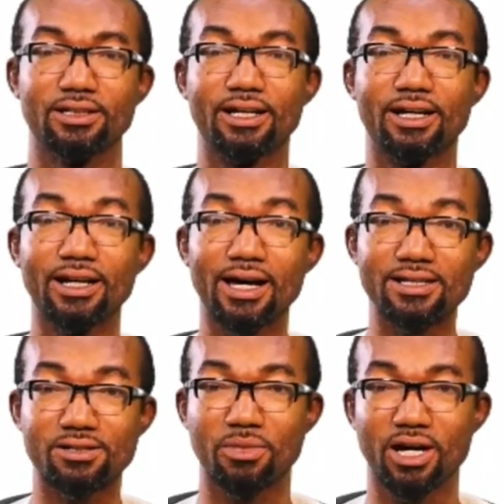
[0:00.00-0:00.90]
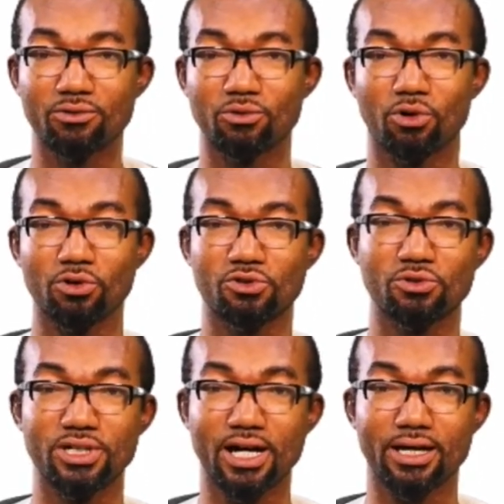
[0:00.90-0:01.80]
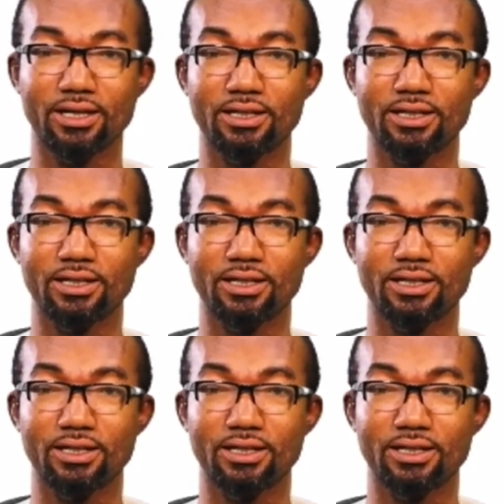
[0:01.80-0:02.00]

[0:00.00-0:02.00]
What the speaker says: the last man will also die,